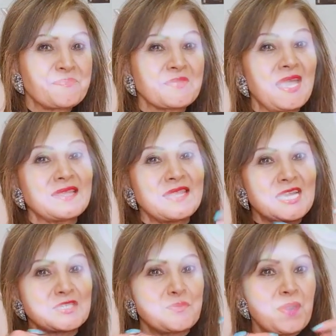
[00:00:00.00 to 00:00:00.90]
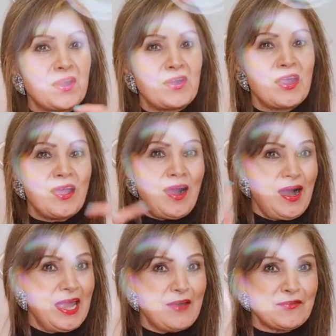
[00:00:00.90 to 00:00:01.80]
and that's where I
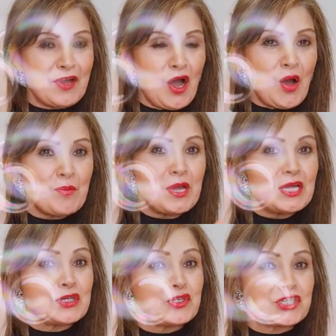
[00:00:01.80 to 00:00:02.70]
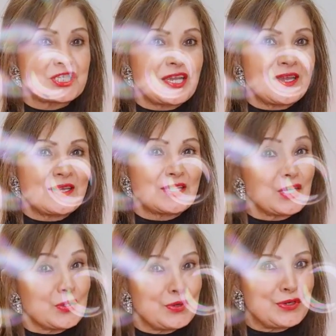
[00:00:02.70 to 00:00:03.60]
have come to share the
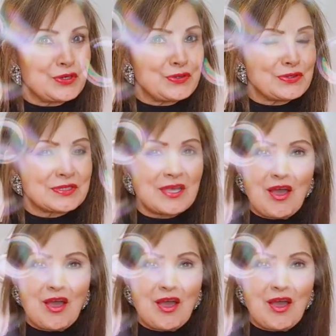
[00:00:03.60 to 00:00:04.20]
good news